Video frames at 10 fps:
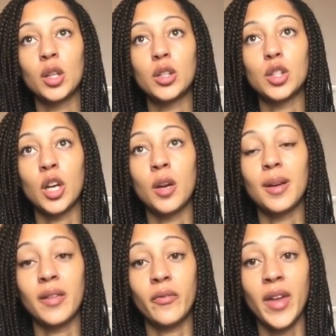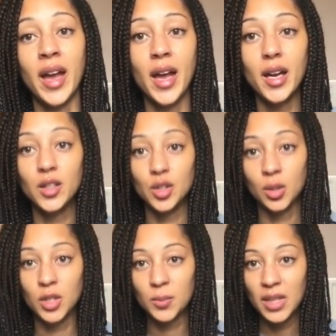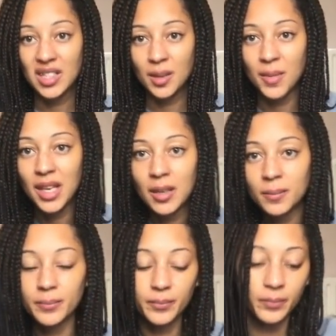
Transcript: colour to go in there. Do you know which one is I mean?